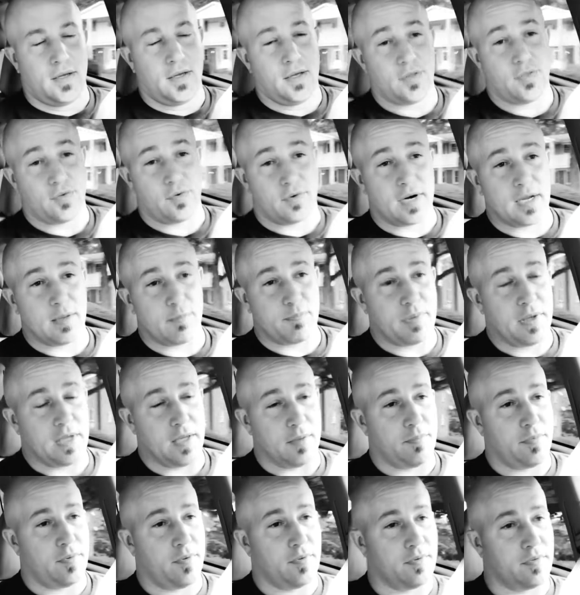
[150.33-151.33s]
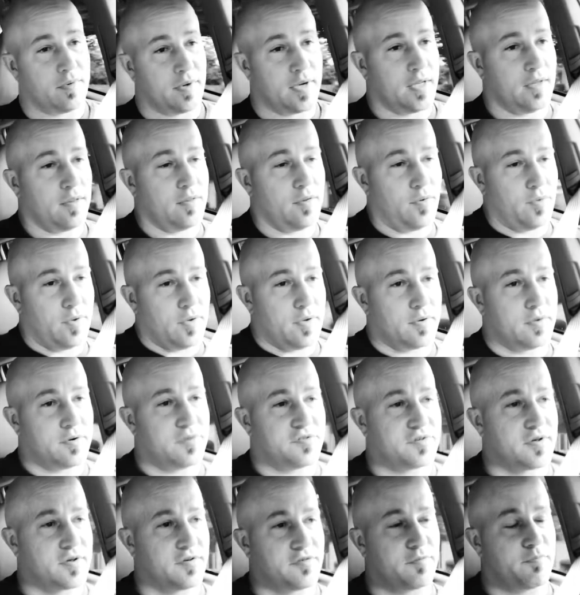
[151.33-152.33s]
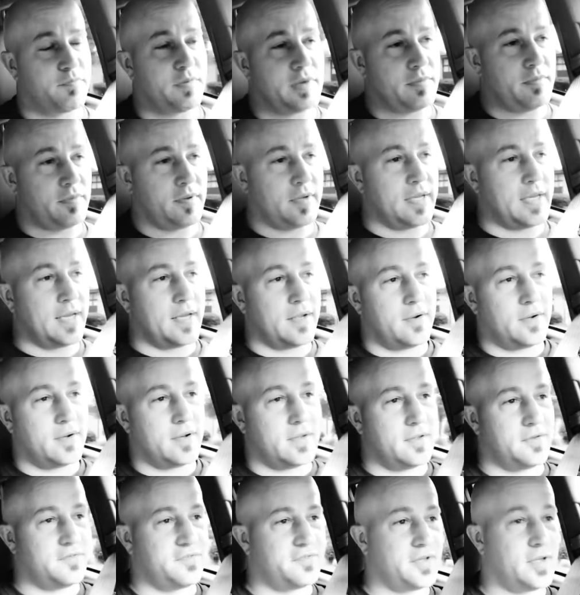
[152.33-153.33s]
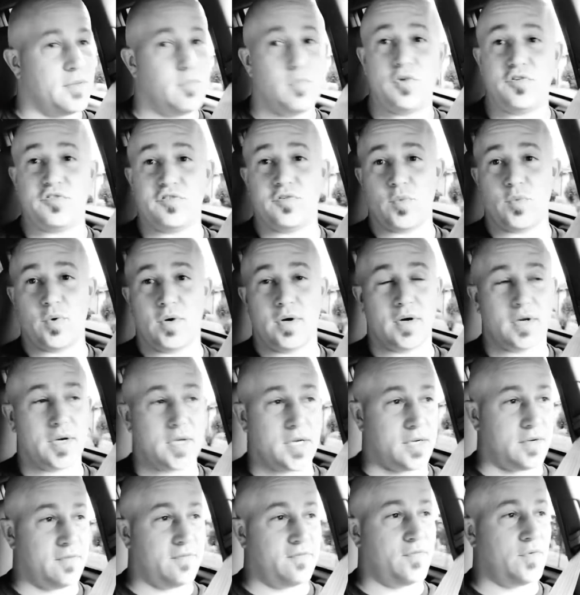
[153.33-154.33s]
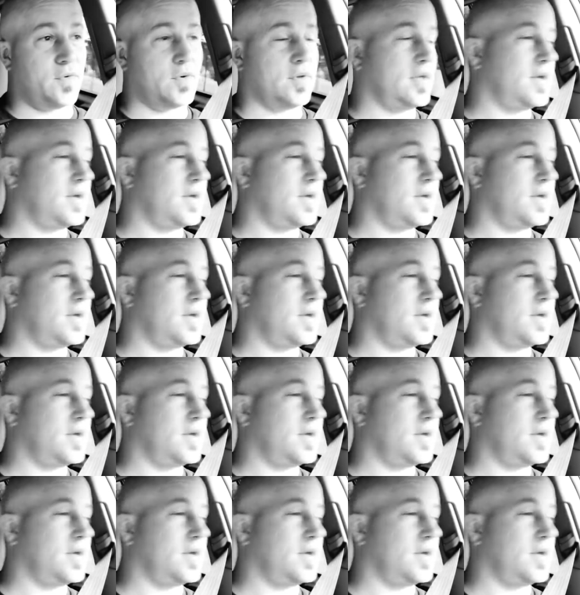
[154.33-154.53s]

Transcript: the right people, the right lawyers, because the people he had on his team used to work for